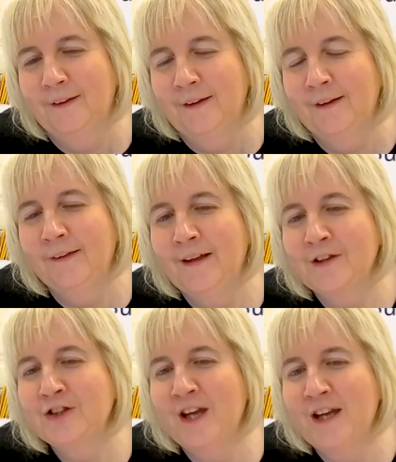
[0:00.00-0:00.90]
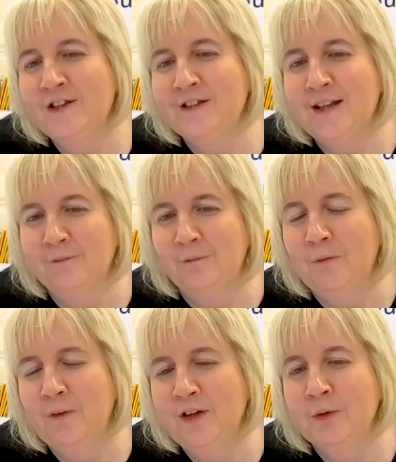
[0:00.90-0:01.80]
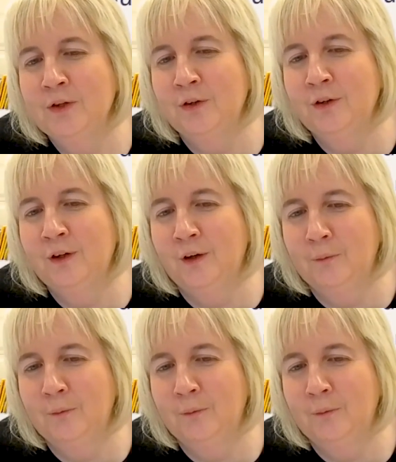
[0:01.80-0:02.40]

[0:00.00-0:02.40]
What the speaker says: And has that changed then? When you were younger,